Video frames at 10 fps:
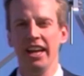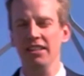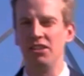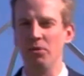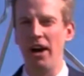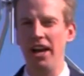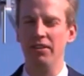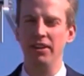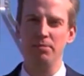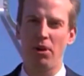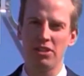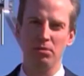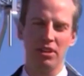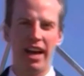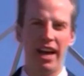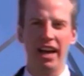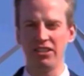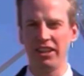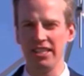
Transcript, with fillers: hints away to any possible attacks.